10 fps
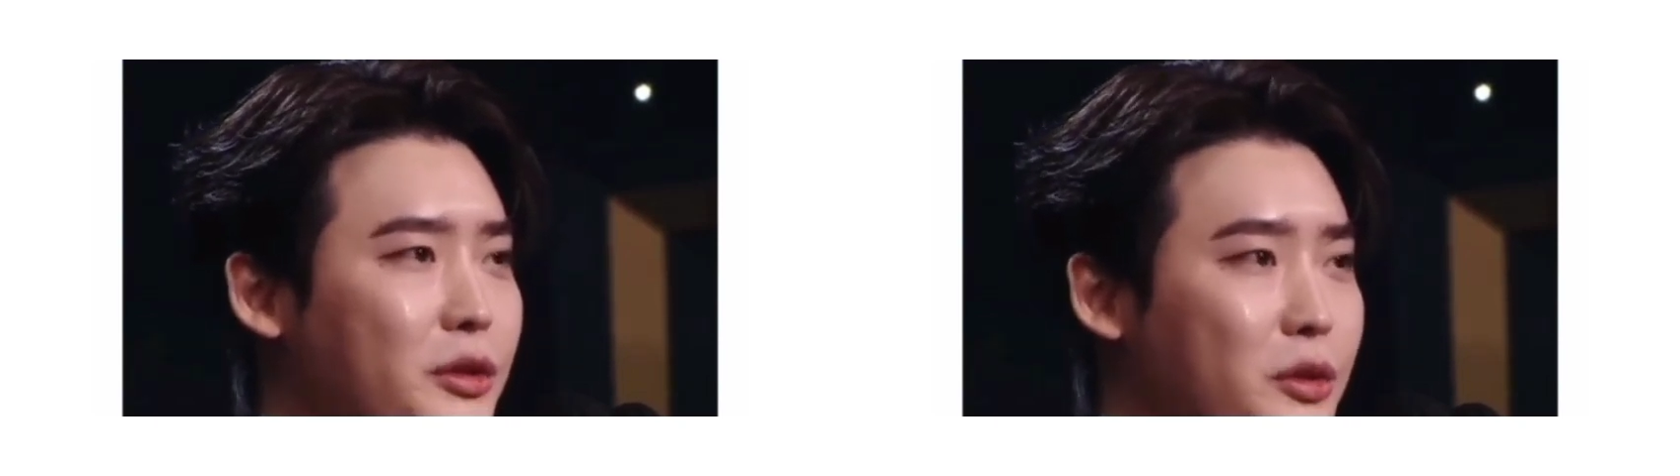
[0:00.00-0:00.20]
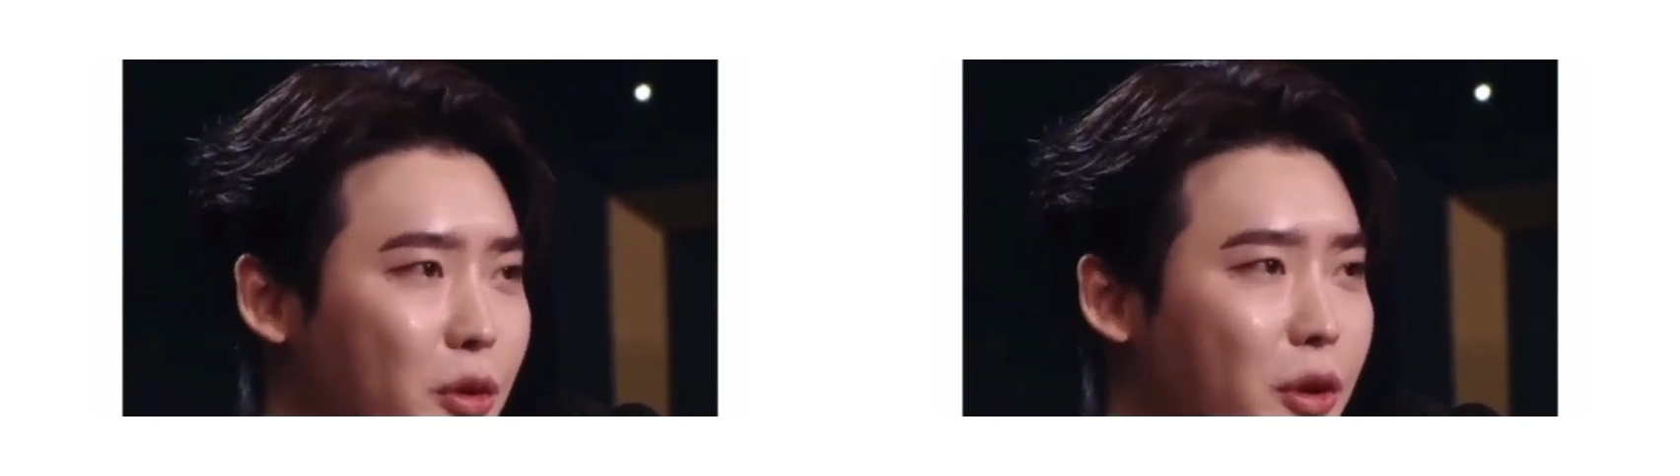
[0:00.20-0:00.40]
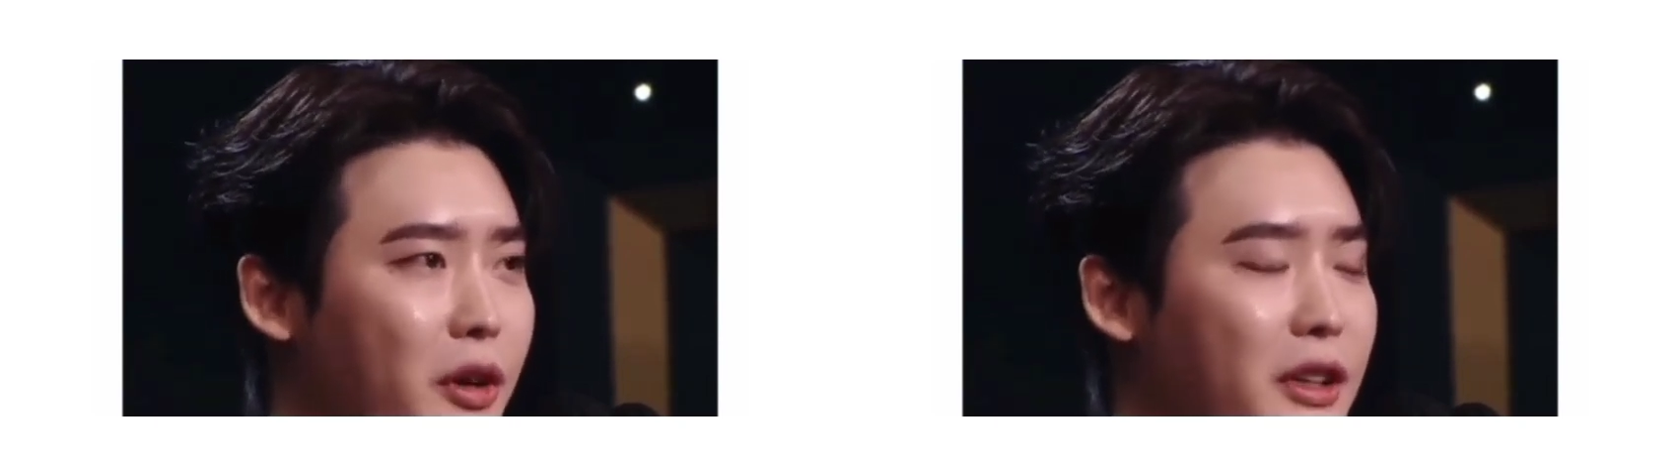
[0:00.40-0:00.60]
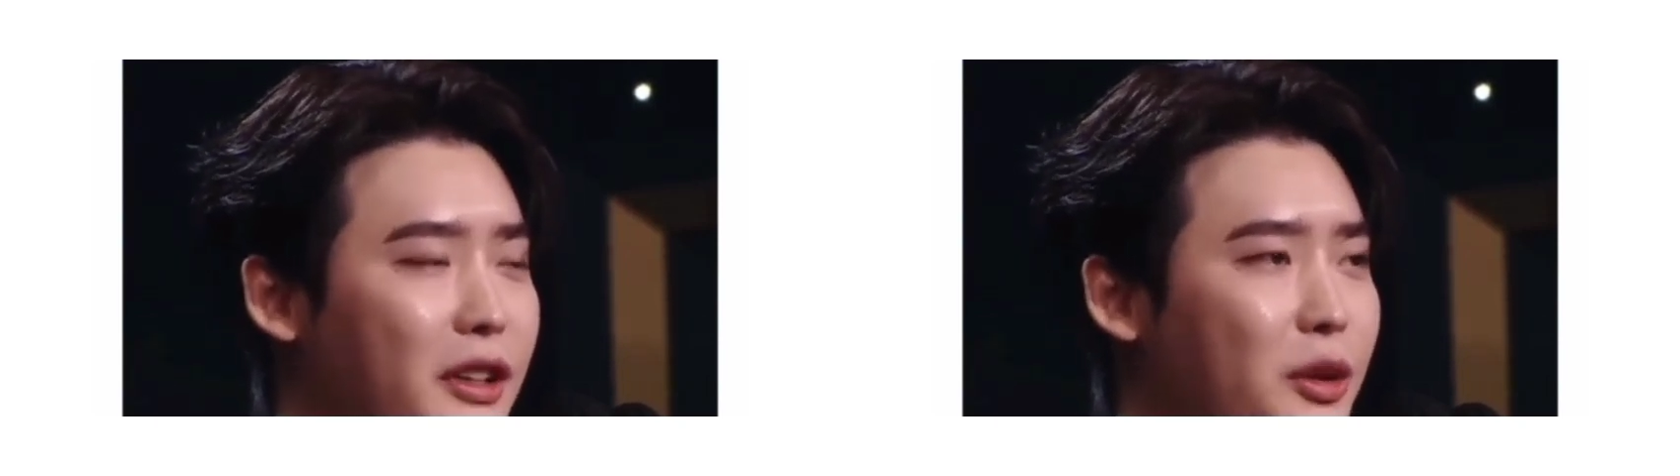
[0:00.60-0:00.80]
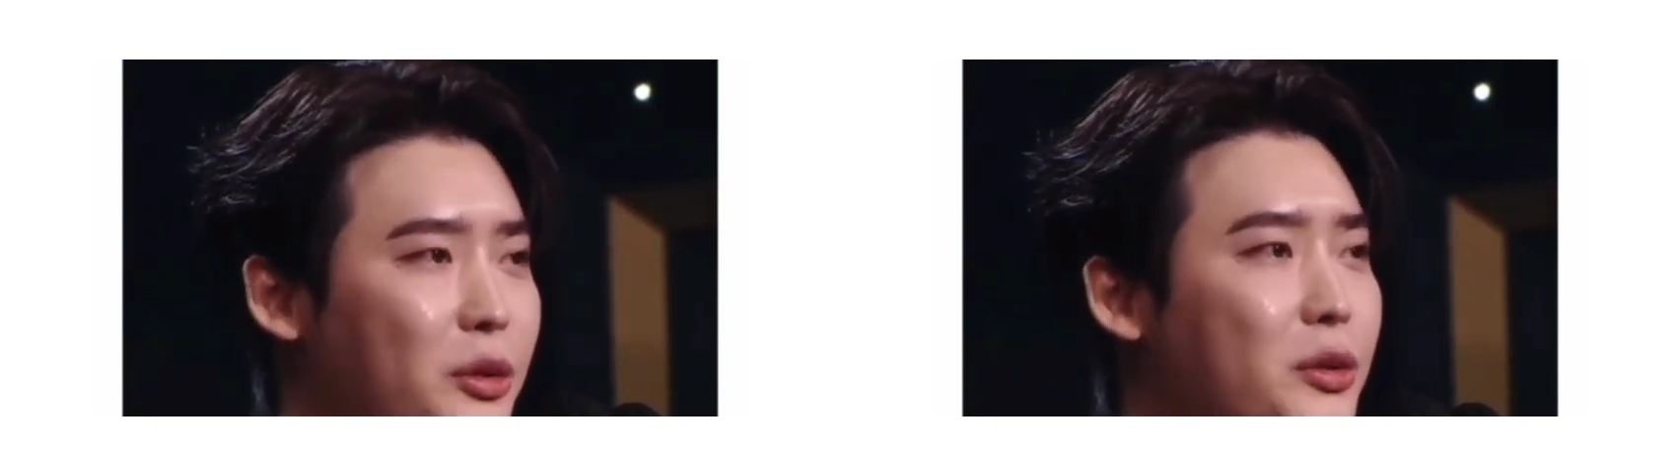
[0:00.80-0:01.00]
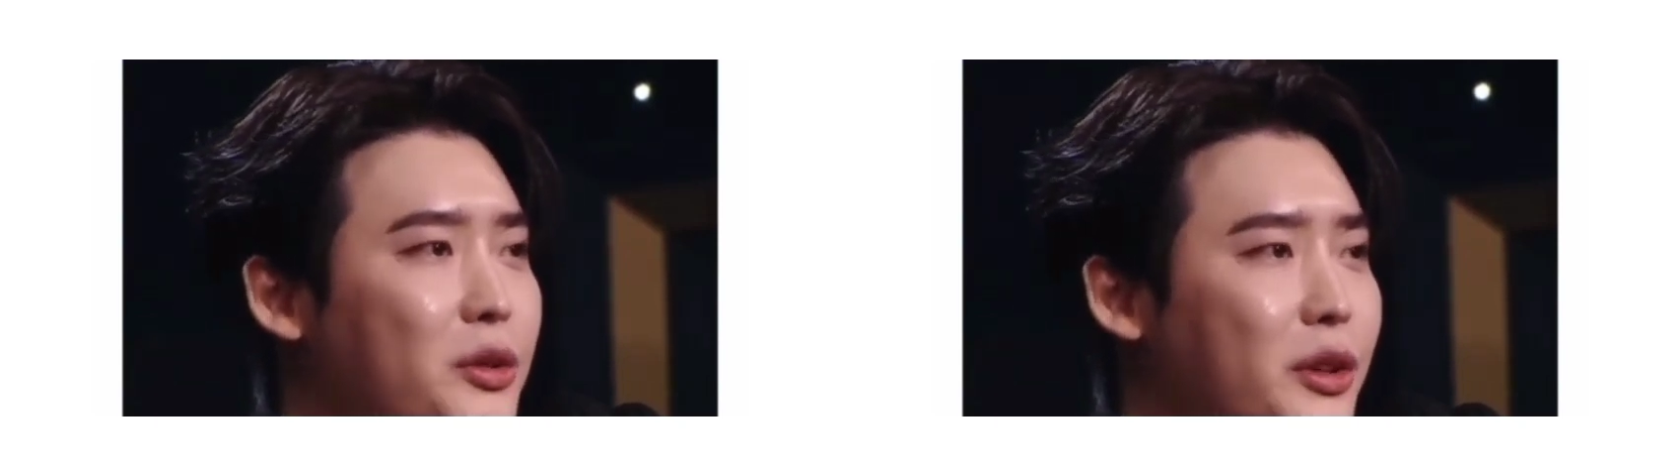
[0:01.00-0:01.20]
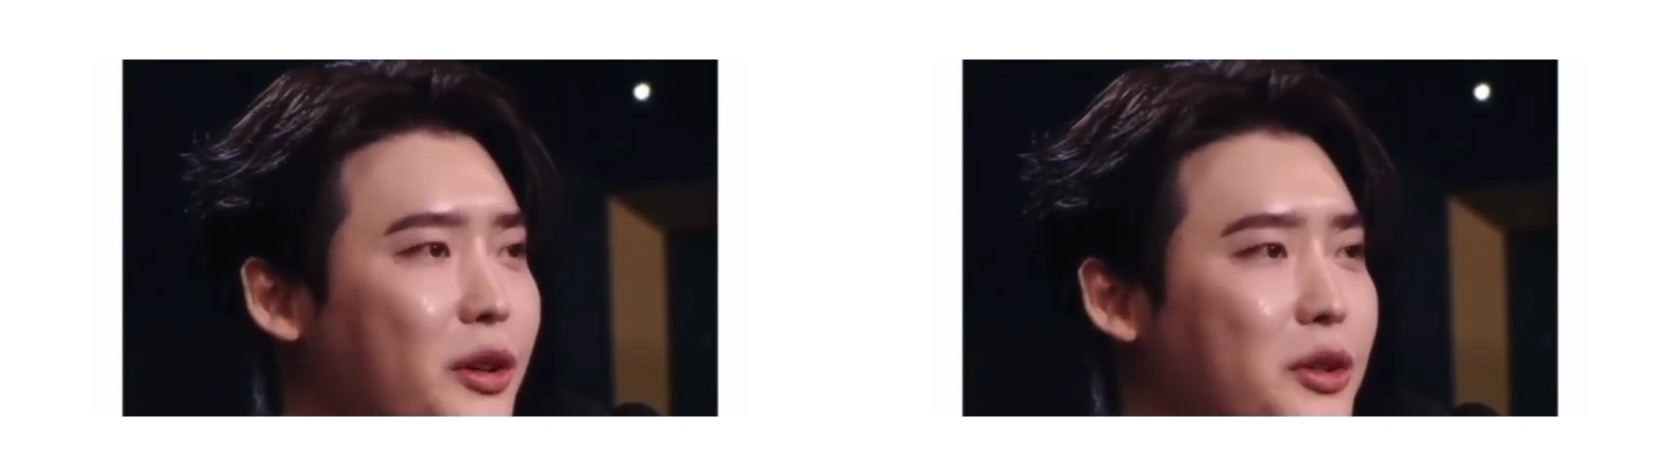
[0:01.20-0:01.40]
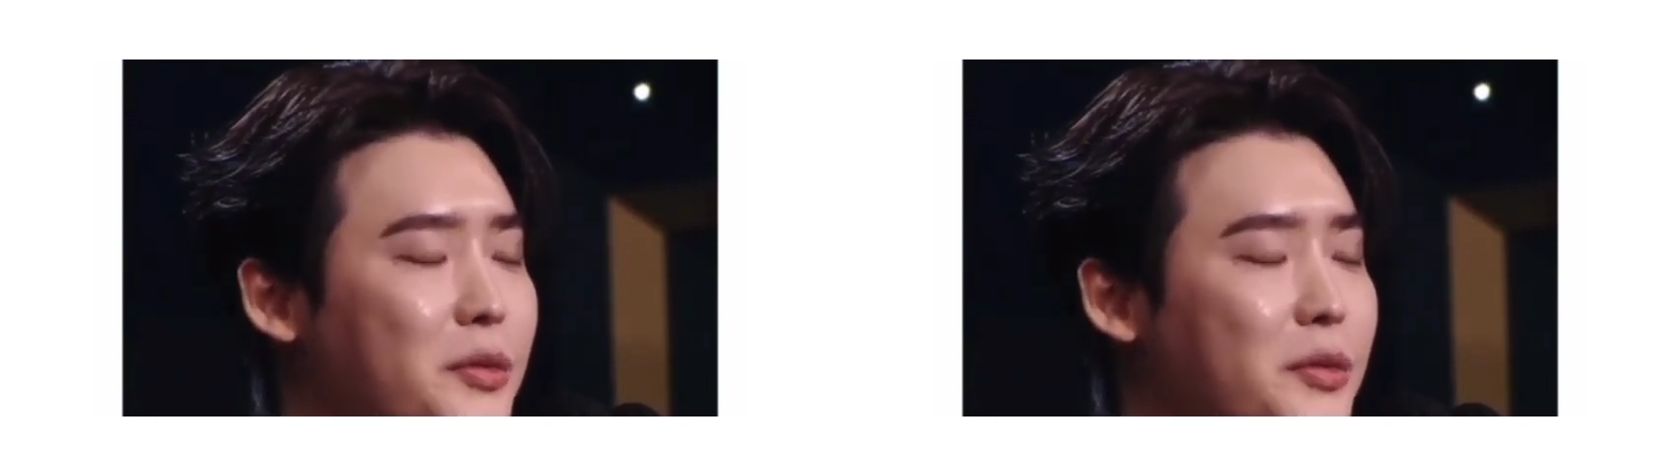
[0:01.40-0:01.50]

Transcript: on with my life.